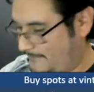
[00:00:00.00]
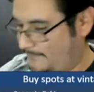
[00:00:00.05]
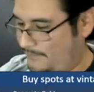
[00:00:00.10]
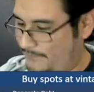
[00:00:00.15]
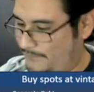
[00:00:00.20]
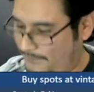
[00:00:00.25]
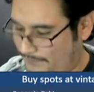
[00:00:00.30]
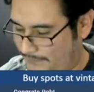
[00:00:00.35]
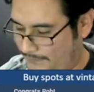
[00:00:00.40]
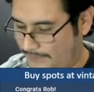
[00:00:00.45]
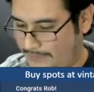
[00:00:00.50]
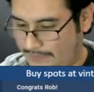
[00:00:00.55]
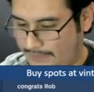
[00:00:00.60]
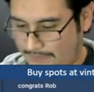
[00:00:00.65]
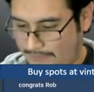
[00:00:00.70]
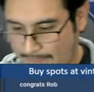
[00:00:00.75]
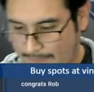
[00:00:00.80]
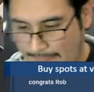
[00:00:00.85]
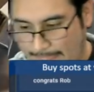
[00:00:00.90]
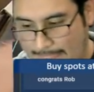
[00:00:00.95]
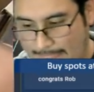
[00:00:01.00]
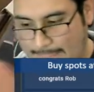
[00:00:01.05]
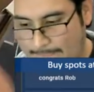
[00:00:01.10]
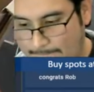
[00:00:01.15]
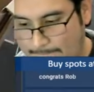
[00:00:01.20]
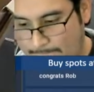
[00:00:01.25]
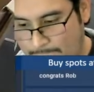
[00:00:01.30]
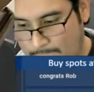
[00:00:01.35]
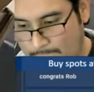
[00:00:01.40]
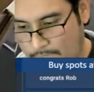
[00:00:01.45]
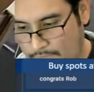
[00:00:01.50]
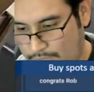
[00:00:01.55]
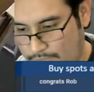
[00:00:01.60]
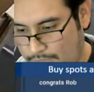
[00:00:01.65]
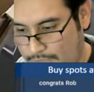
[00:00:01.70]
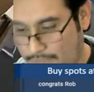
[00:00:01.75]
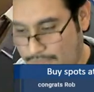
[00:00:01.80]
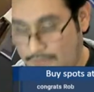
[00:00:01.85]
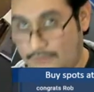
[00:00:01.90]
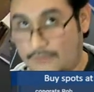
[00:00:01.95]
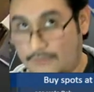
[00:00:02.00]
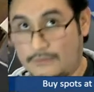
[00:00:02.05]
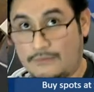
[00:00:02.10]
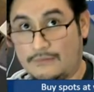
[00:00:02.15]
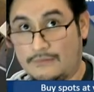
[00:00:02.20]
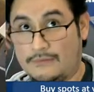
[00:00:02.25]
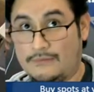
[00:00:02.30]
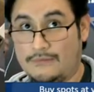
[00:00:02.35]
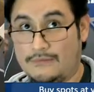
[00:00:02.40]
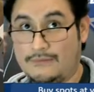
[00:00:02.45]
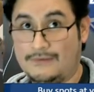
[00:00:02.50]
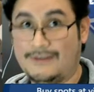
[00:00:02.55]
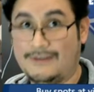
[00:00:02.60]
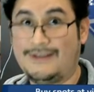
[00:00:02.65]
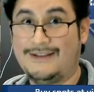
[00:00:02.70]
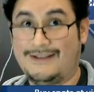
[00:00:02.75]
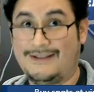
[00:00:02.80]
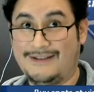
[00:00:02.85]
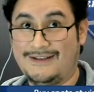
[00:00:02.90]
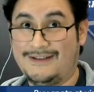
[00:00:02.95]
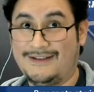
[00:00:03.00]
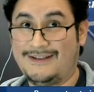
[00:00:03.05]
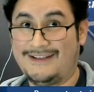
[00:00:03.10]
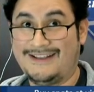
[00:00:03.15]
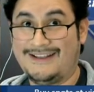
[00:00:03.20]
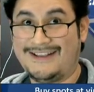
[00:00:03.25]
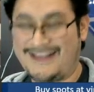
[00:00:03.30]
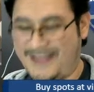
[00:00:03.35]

Paul Kangas in the line of the night. Rob's wife who was that?